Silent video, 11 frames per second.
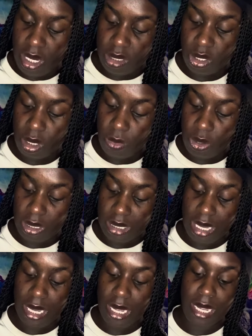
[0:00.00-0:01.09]
Turmoil and
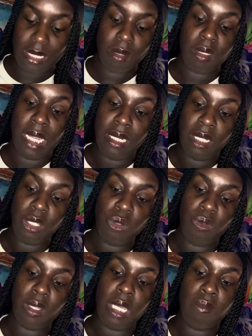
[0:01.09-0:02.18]
chaos. I'm telling you,
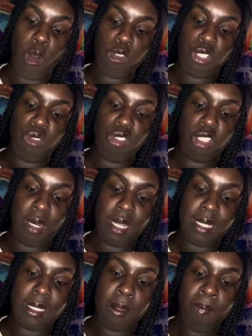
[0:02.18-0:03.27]
emotional
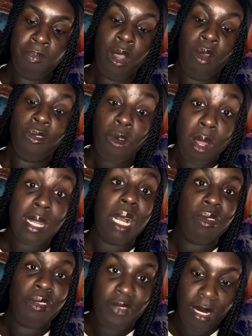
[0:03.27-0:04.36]
stress, fallout
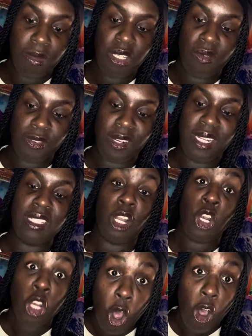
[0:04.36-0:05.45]
with family or friends,
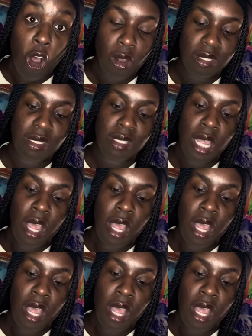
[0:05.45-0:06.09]
loss.